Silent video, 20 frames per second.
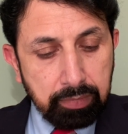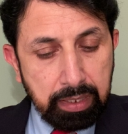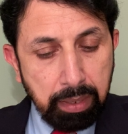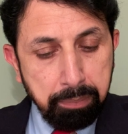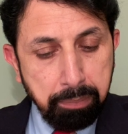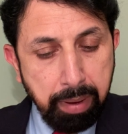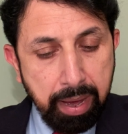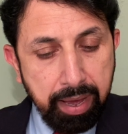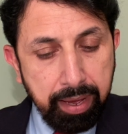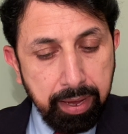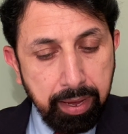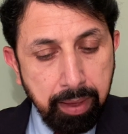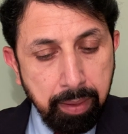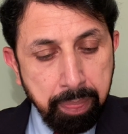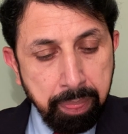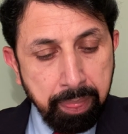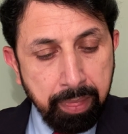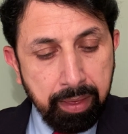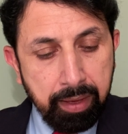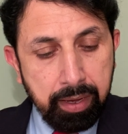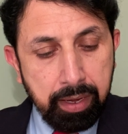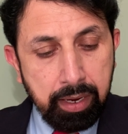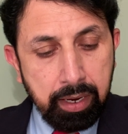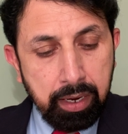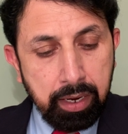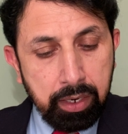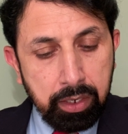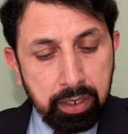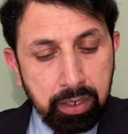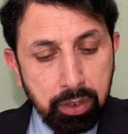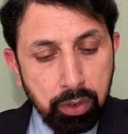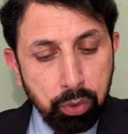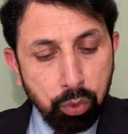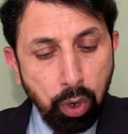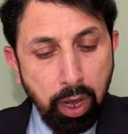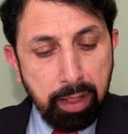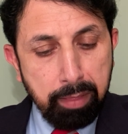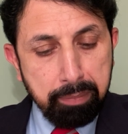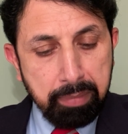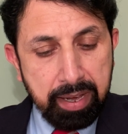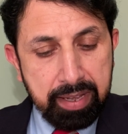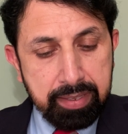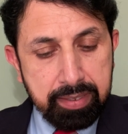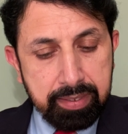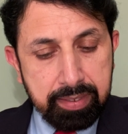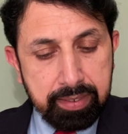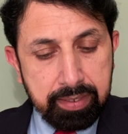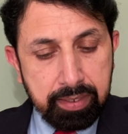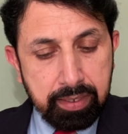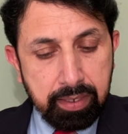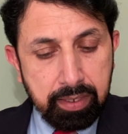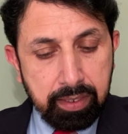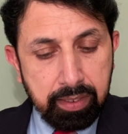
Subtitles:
by 12 months,